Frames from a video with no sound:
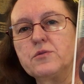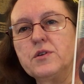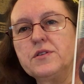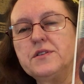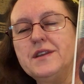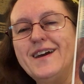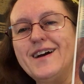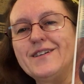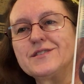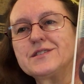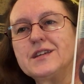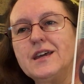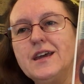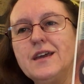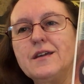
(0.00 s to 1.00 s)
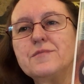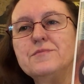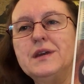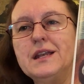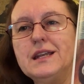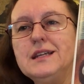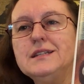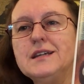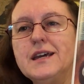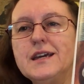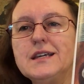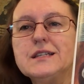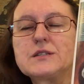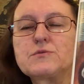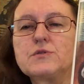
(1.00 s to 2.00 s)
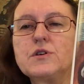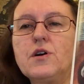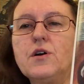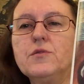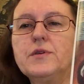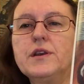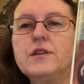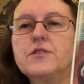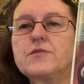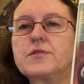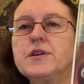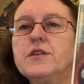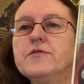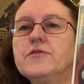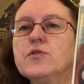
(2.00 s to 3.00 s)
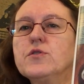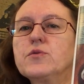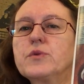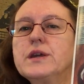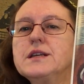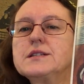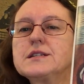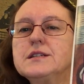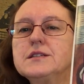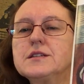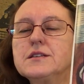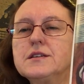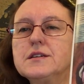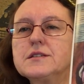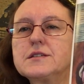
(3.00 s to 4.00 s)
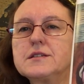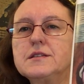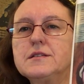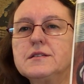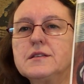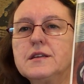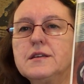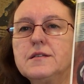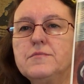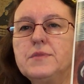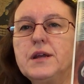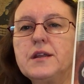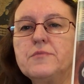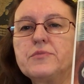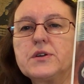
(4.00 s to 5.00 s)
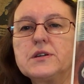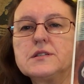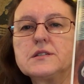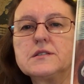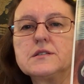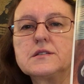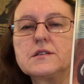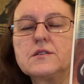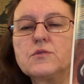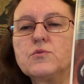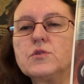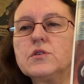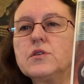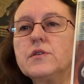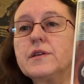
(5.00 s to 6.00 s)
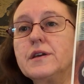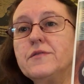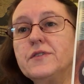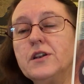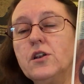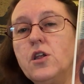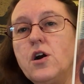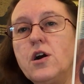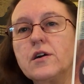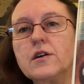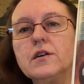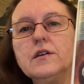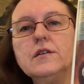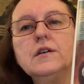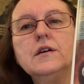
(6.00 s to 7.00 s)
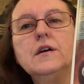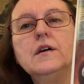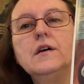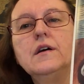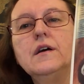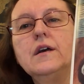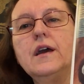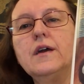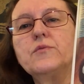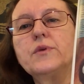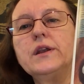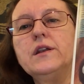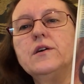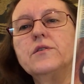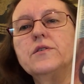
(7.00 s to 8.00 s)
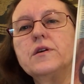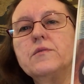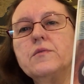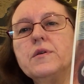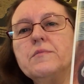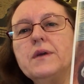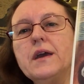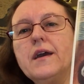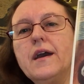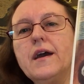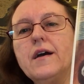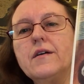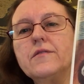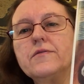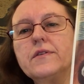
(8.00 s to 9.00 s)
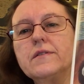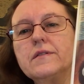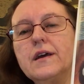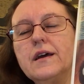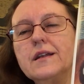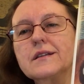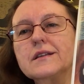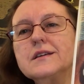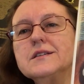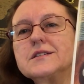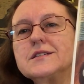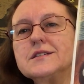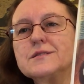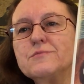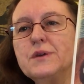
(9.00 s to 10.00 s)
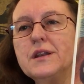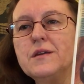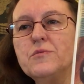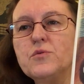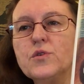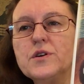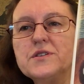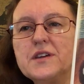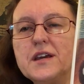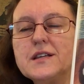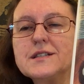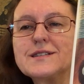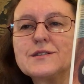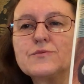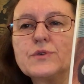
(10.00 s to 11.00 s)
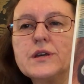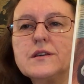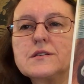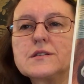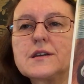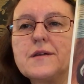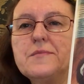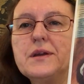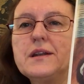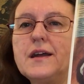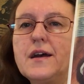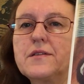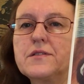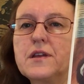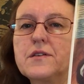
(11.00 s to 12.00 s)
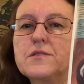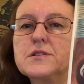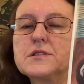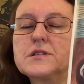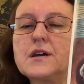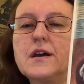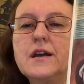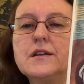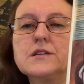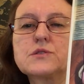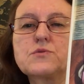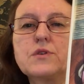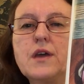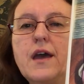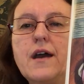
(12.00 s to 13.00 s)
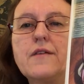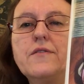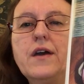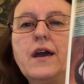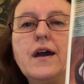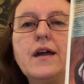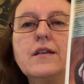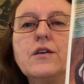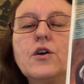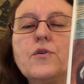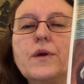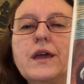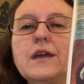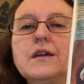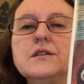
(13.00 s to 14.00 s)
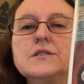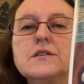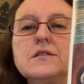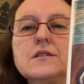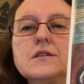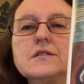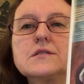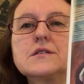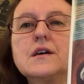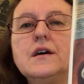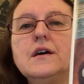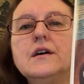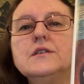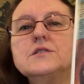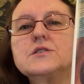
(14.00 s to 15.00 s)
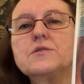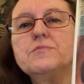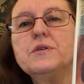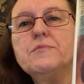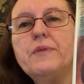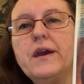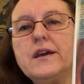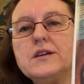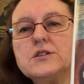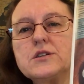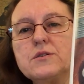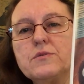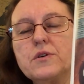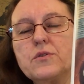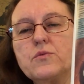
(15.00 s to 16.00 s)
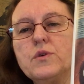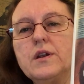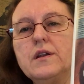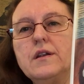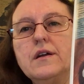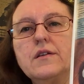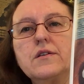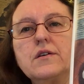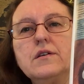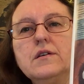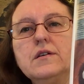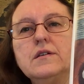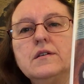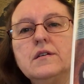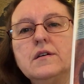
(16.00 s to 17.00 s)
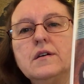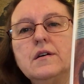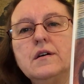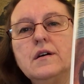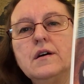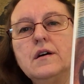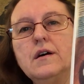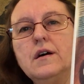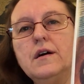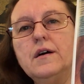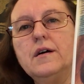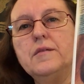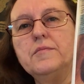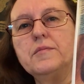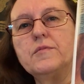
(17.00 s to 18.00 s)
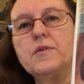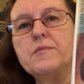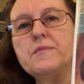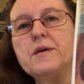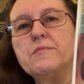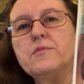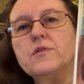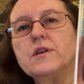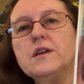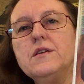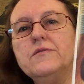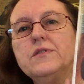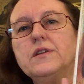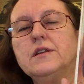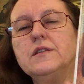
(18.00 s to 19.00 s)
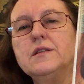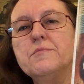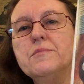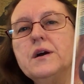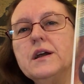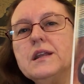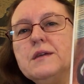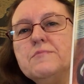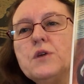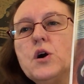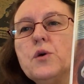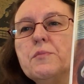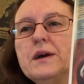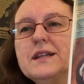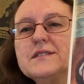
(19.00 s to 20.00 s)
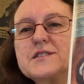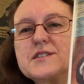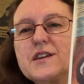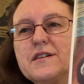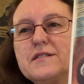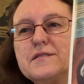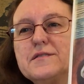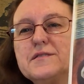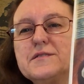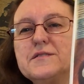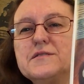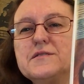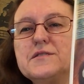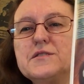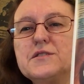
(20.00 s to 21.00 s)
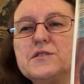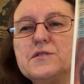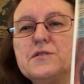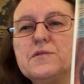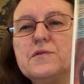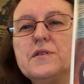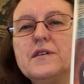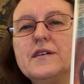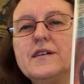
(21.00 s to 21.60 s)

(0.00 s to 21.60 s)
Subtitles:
with now take many days. We're already 3 or 4 weeks into this, and in many places in the world even longer. And we know that we may have at least as many more days and weeks coming down the other side as we have had going into this. So be patient with one another. Remember, even in the muddy moments, to